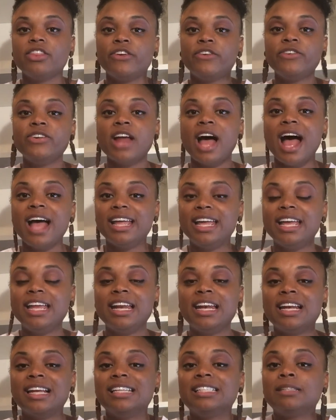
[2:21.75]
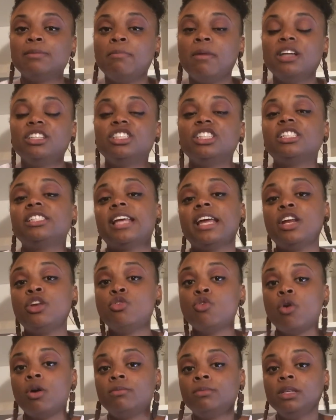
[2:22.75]
They're not eating as much as they
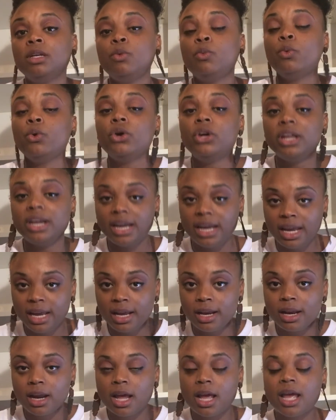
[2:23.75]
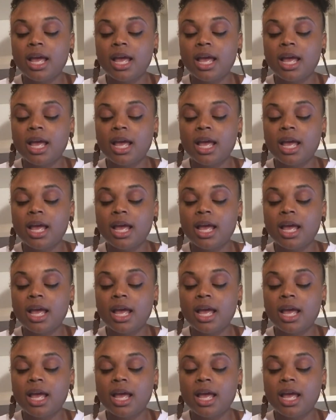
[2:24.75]
normally would eat.